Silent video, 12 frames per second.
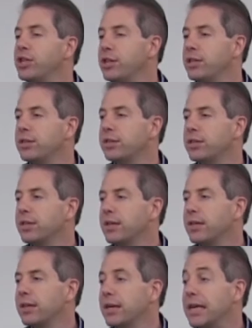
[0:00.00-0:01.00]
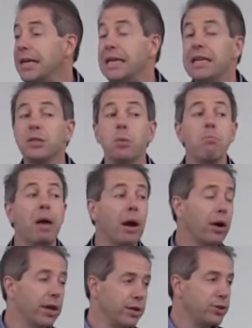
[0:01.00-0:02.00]
cheese is
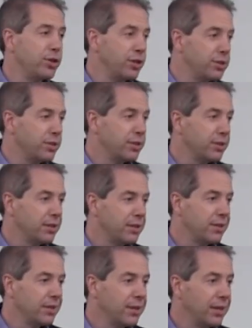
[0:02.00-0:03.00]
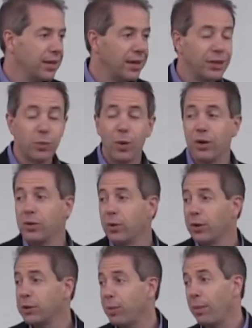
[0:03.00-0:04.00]
American cheese. That's what
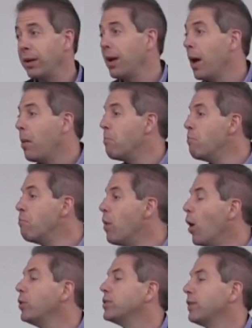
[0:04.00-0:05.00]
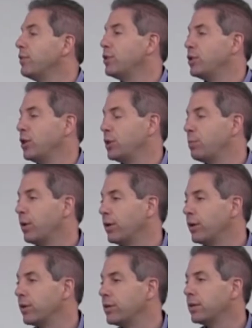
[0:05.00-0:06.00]
adorns probably most of the
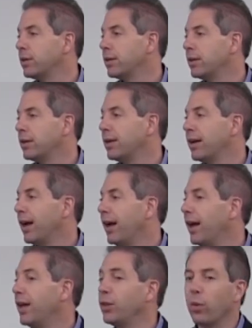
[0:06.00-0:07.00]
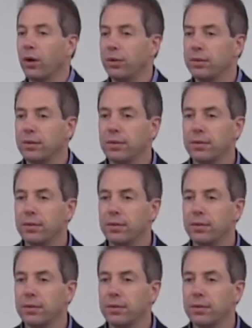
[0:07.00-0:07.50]
cheeseburgers in the world.